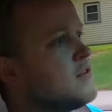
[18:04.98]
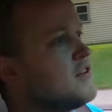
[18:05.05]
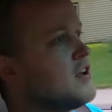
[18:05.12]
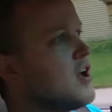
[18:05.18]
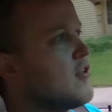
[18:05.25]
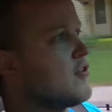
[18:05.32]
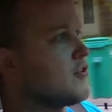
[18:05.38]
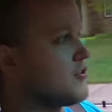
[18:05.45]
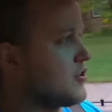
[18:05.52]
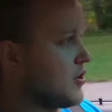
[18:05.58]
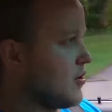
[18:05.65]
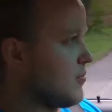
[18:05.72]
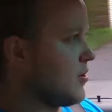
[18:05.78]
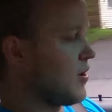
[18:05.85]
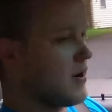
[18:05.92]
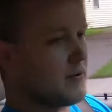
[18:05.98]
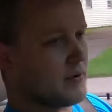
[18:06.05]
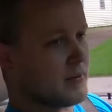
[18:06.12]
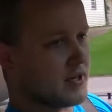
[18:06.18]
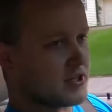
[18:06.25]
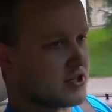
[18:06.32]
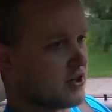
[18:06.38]
the other turbo. I
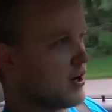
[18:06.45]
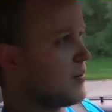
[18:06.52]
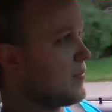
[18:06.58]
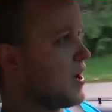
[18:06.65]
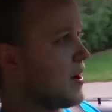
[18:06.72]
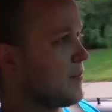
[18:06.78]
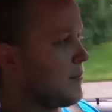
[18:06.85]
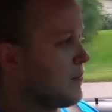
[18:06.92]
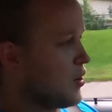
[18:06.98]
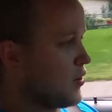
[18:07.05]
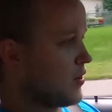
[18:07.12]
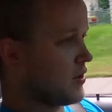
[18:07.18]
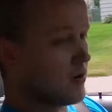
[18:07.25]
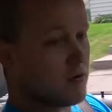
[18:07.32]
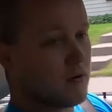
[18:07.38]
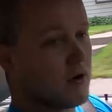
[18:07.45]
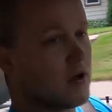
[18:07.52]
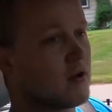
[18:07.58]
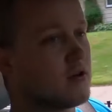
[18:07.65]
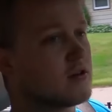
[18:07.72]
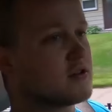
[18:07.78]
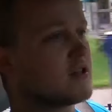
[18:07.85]
want to make sure I'm not burning
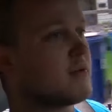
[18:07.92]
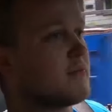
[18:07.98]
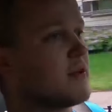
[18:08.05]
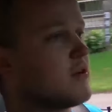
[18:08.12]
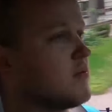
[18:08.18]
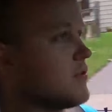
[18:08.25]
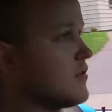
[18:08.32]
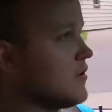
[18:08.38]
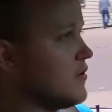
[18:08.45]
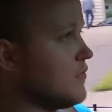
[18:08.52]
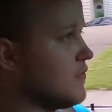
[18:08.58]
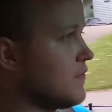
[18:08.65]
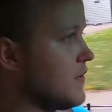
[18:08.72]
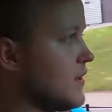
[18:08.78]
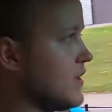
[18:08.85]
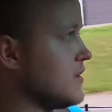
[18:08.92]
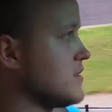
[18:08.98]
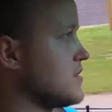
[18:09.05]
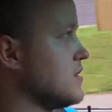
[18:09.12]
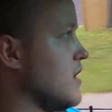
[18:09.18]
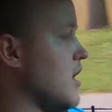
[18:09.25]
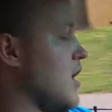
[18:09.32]
oil or something with the new
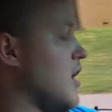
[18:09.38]
fittings.